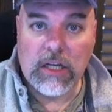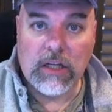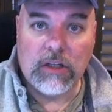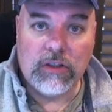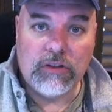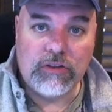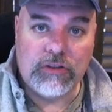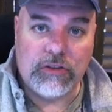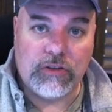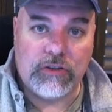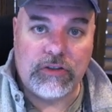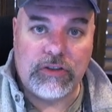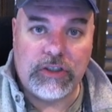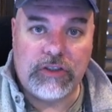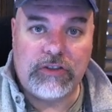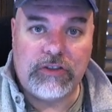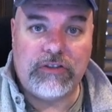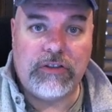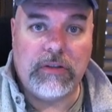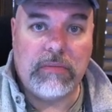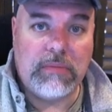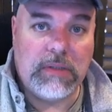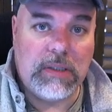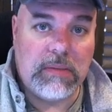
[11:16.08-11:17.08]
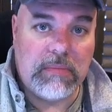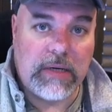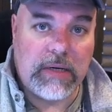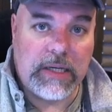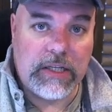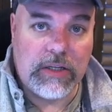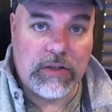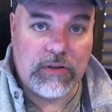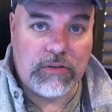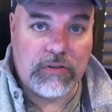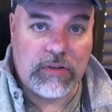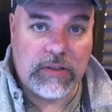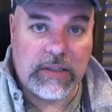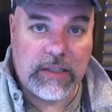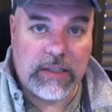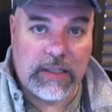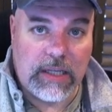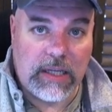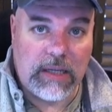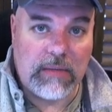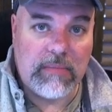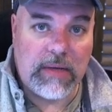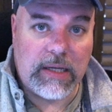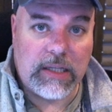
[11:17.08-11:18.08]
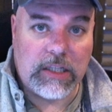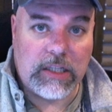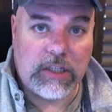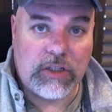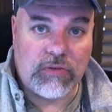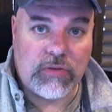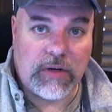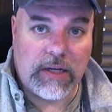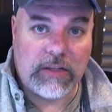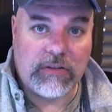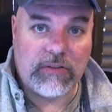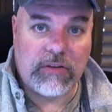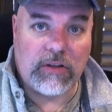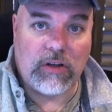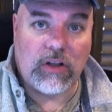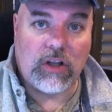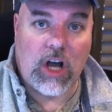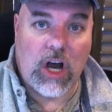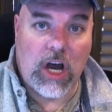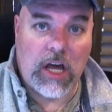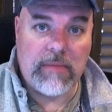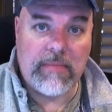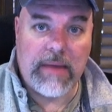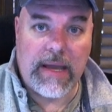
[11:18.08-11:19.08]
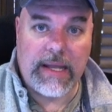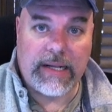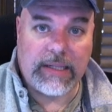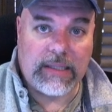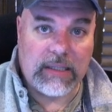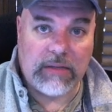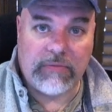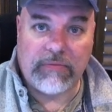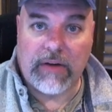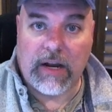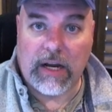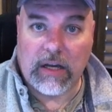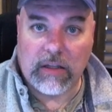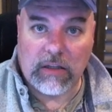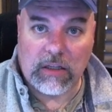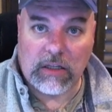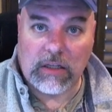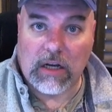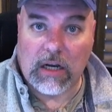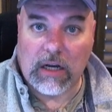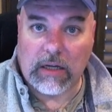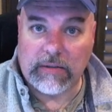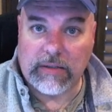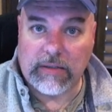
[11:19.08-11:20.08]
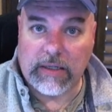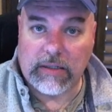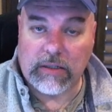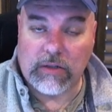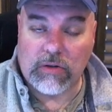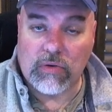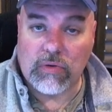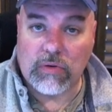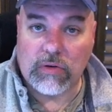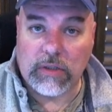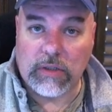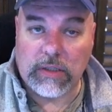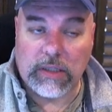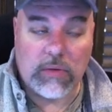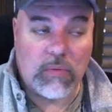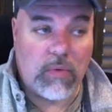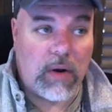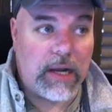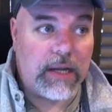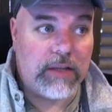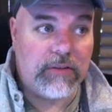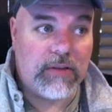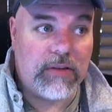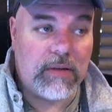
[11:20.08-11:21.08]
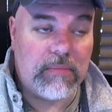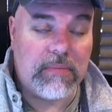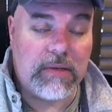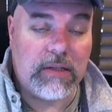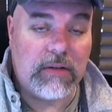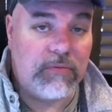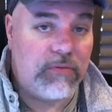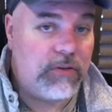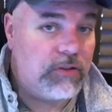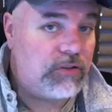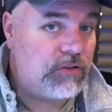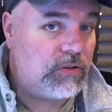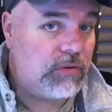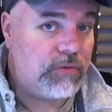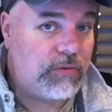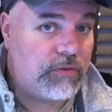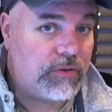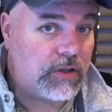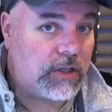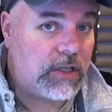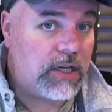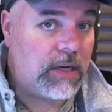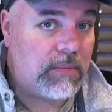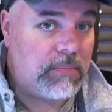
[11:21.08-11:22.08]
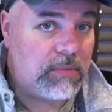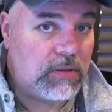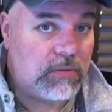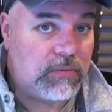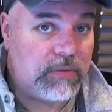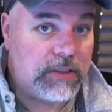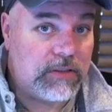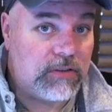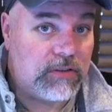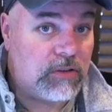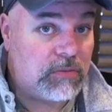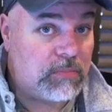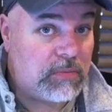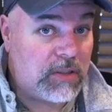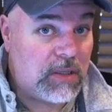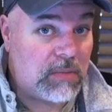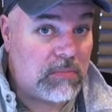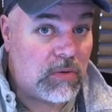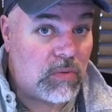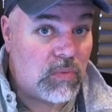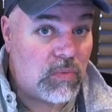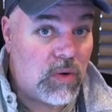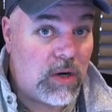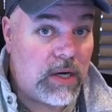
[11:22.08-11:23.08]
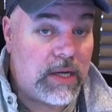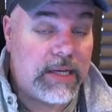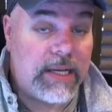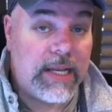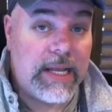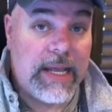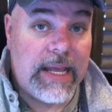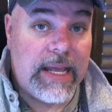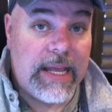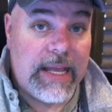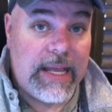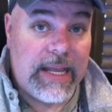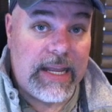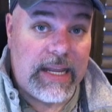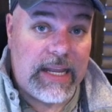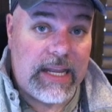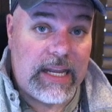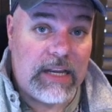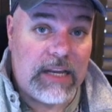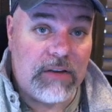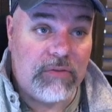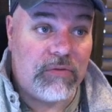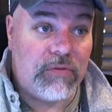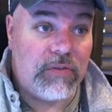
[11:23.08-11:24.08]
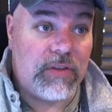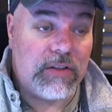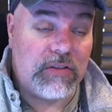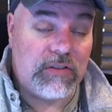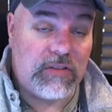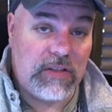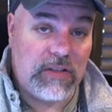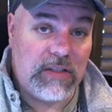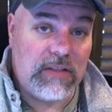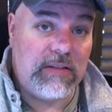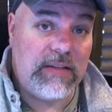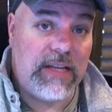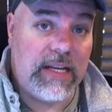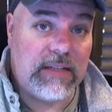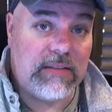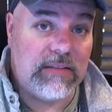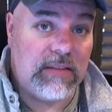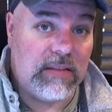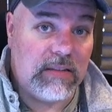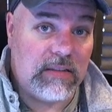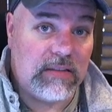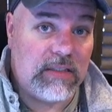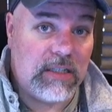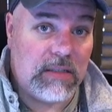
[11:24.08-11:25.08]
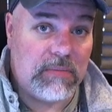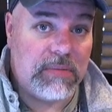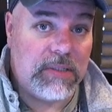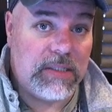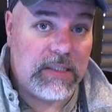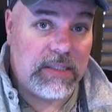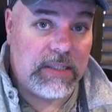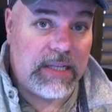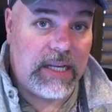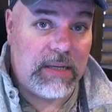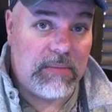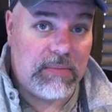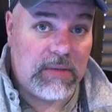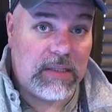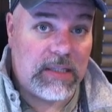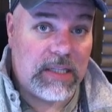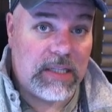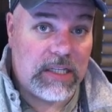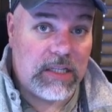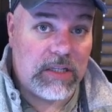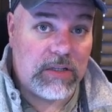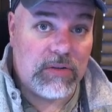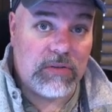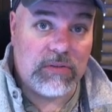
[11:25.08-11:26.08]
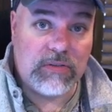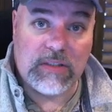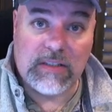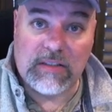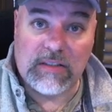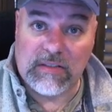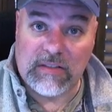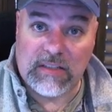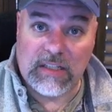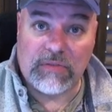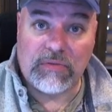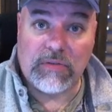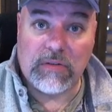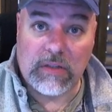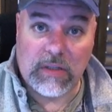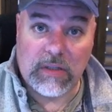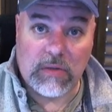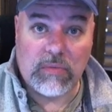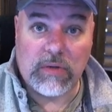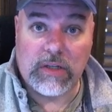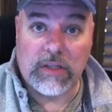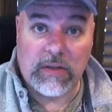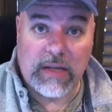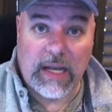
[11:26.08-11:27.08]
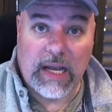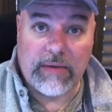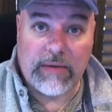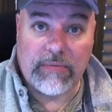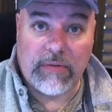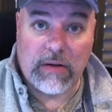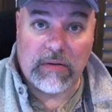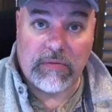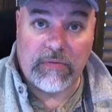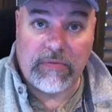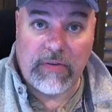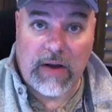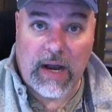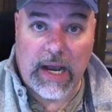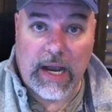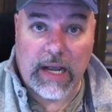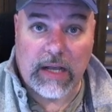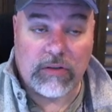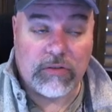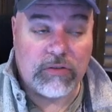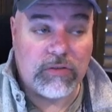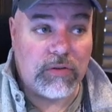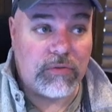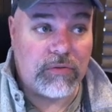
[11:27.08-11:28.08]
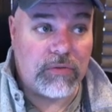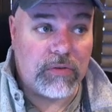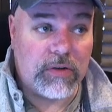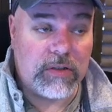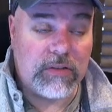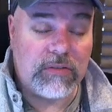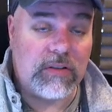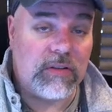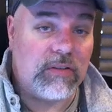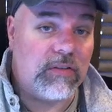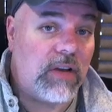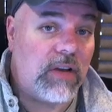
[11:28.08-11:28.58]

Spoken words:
So just simply by using the email address, it'll automatically file the contact accordingly. Why is that beneficial? For a couple of reasons, but number one, if the syntax and the company name that they use is different than what you have on file. So for instance,